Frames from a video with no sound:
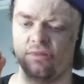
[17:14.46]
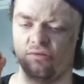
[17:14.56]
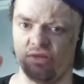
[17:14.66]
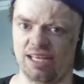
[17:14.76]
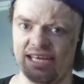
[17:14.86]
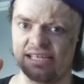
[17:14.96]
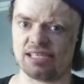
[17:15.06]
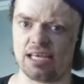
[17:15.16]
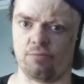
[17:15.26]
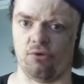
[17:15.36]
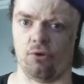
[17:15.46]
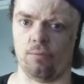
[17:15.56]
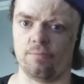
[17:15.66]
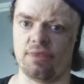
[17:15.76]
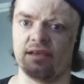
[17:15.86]
the leading
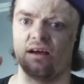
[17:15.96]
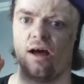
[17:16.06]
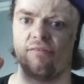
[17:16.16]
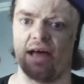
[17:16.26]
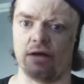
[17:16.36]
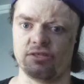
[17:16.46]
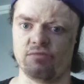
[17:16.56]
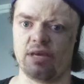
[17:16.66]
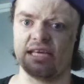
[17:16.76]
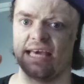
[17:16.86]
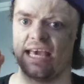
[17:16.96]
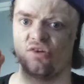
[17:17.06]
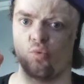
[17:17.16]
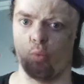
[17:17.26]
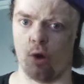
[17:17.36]
example of how to make a
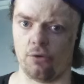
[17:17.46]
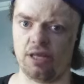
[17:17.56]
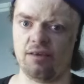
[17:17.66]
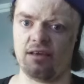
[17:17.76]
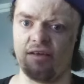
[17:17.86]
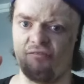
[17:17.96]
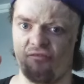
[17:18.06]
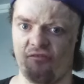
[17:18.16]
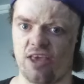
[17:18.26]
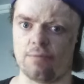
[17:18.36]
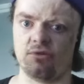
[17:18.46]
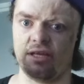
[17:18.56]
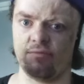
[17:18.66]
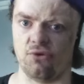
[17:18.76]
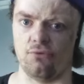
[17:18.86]
quality
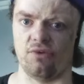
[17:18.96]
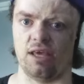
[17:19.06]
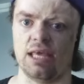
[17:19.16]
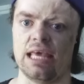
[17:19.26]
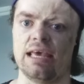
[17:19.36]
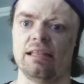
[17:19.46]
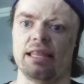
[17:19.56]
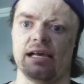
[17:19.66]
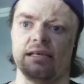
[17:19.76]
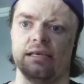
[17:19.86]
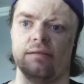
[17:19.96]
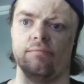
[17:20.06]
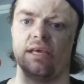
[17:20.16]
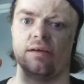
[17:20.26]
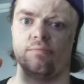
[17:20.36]
family movie that
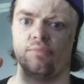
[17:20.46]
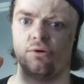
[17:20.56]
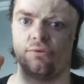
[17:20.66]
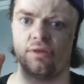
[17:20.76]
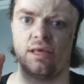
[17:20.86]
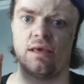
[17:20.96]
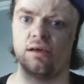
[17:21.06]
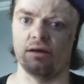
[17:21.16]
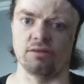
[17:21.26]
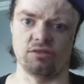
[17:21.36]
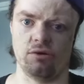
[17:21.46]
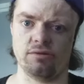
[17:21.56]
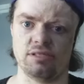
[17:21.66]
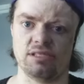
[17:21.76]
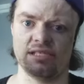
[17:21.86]
can make both
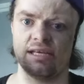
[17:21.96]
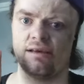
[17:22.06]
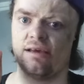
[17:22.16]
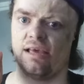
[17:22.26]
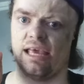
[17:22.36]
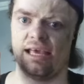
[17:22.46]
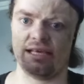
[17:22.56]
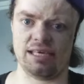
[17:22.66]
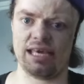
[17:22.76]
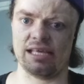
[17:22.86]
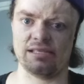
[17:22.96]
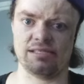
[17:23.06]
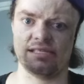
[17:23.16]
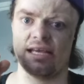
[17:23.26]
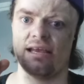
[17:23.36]
adults and
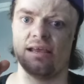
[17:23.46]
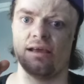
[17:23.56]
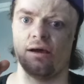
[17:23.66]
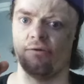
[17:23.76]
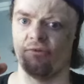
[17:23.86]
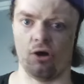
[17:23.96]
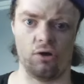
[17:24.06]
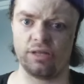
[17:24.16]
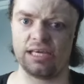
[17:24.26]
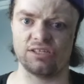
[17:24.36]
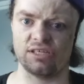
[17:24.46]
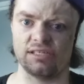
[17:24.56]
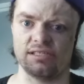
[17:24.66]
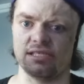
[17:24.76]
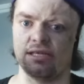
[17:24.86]
kids of all
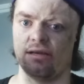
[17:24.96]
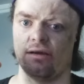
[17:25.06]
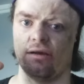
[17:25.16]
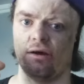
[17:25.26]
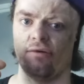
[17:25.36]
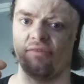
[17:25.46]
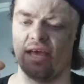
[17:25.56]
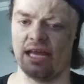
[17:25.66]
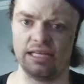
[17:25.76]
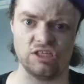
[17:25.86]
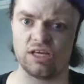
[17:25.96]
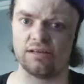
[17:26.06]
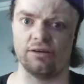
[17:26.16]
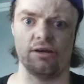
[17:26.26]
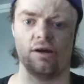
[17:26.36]
ages, of any
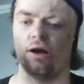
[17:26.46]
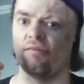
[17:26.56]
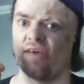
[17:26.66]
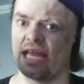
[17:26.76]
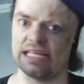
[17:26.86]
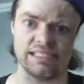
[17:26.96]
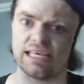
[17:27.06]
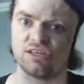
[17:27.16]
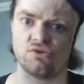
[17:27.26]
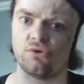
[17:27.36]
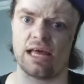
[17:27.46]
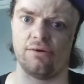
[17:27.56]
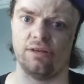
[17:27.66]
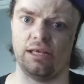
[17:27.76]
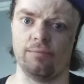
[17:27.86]
gender, of any
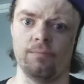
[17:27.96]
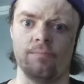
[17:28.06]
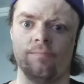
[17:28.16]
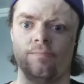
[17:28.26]
sexuality,